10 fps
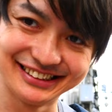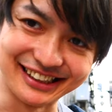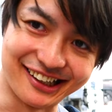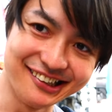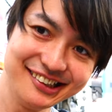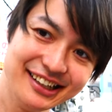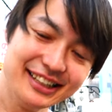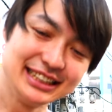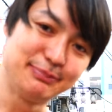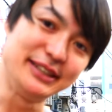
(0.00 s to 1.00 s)
So,
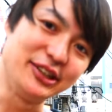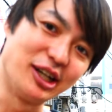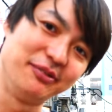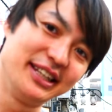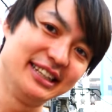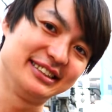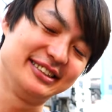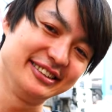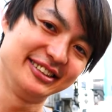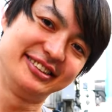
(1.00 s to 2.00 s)
speaking of this,
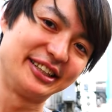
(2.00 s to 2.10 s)
this is